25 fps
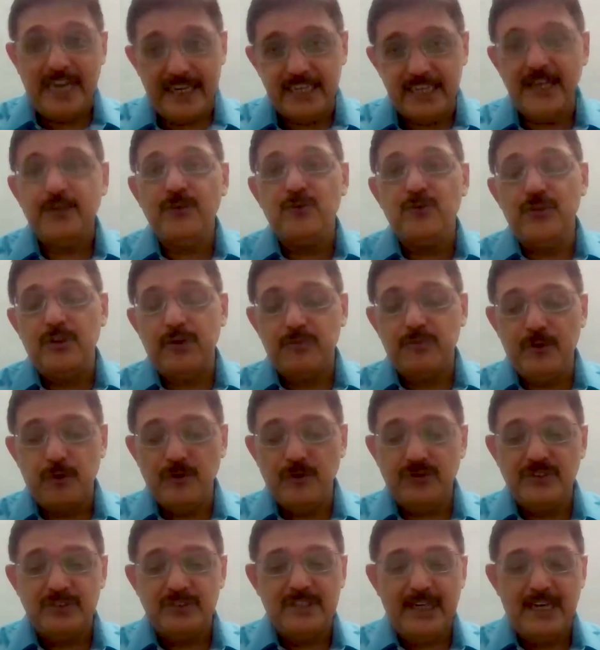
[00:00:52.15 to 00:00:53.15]
added to the
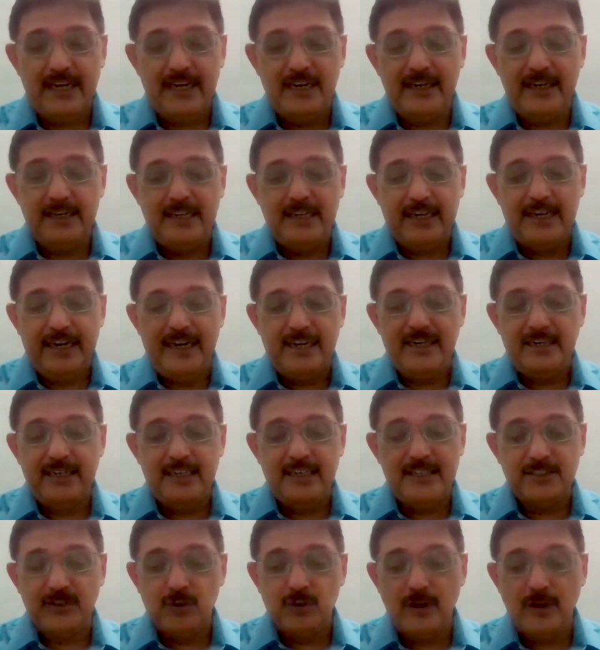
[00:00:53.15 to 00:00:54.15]
woes and,
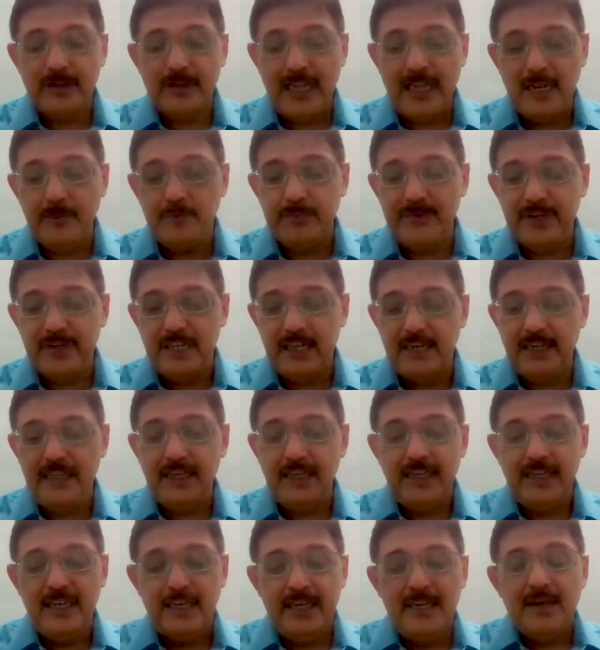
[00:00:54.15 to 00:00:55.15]
and has not helped
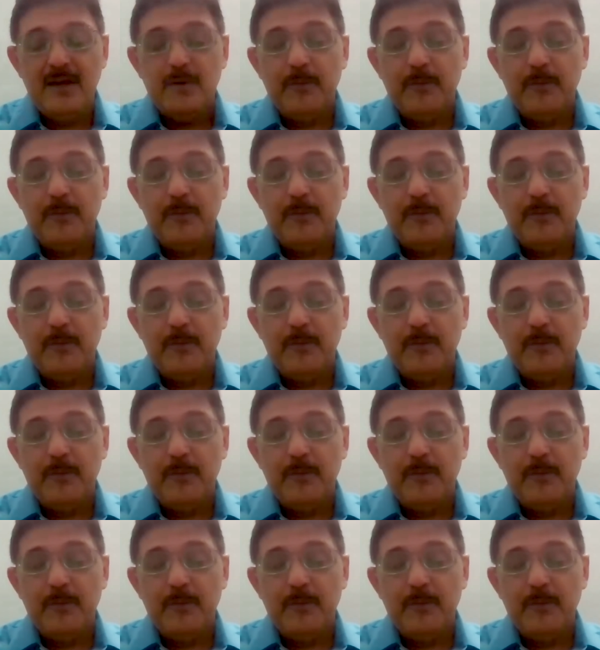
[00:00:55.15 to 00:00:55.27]
really.